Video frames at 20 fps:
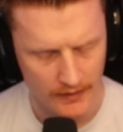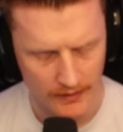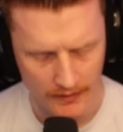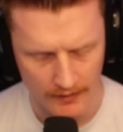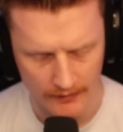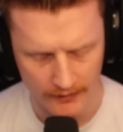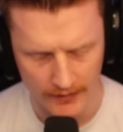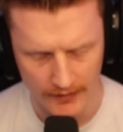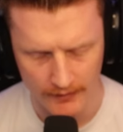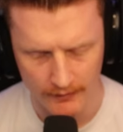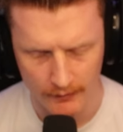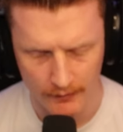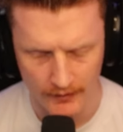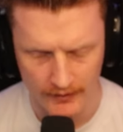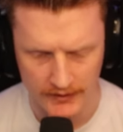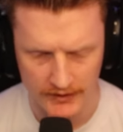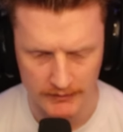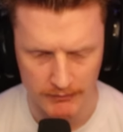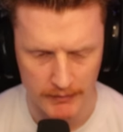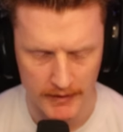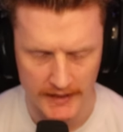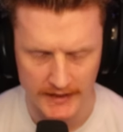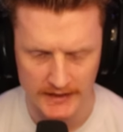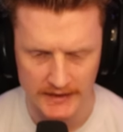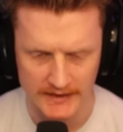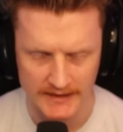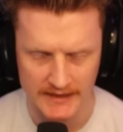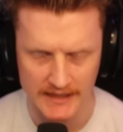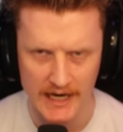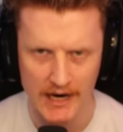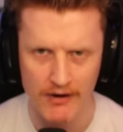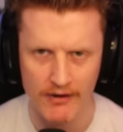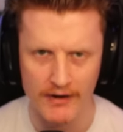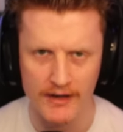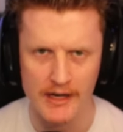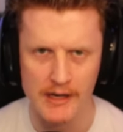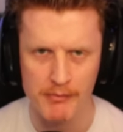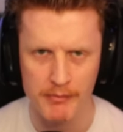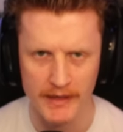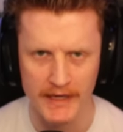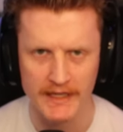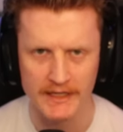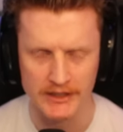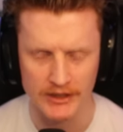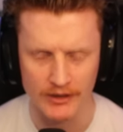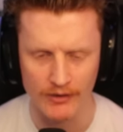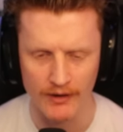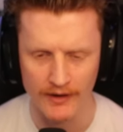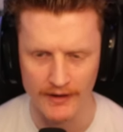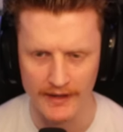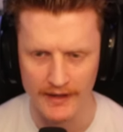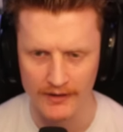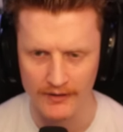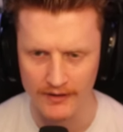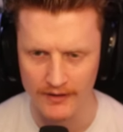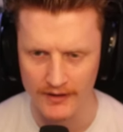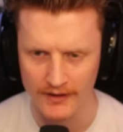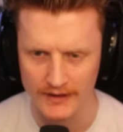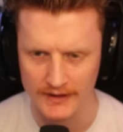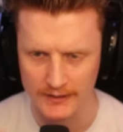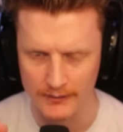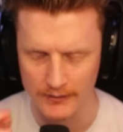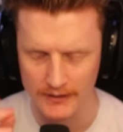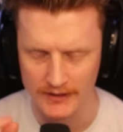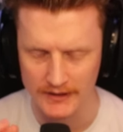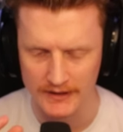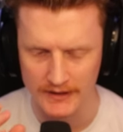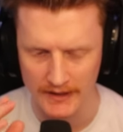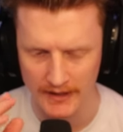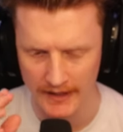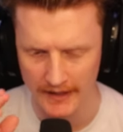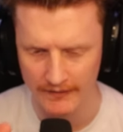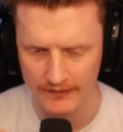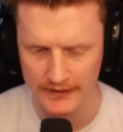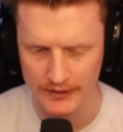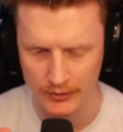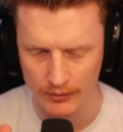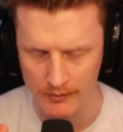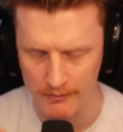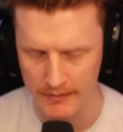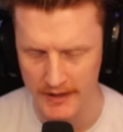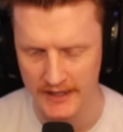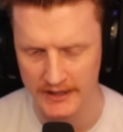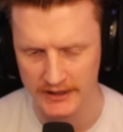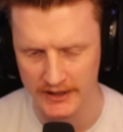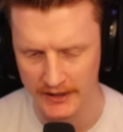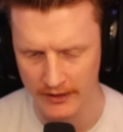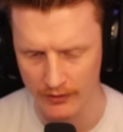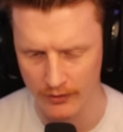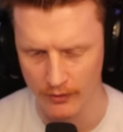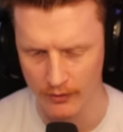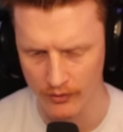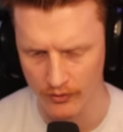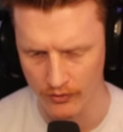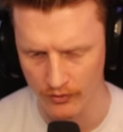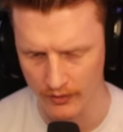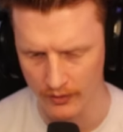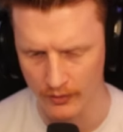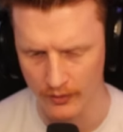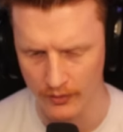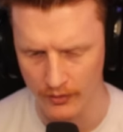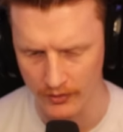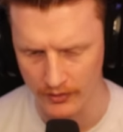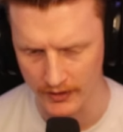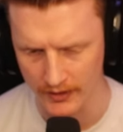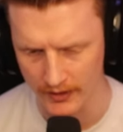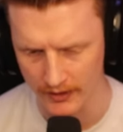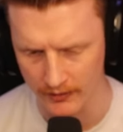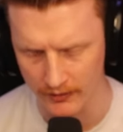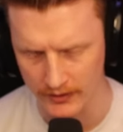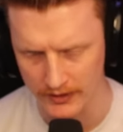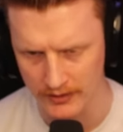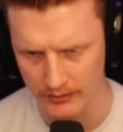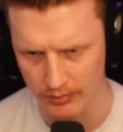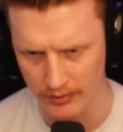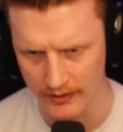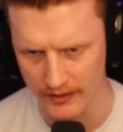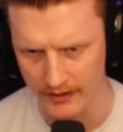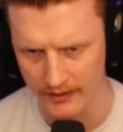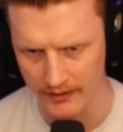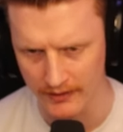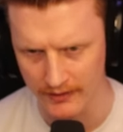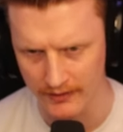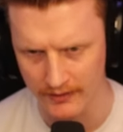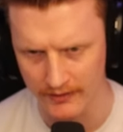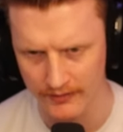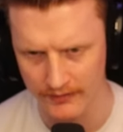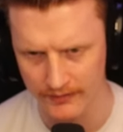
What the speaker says: Love it. We're just basically staring at a picture right now, guys, and we're just having to imagine it all through audio, which is pretty good.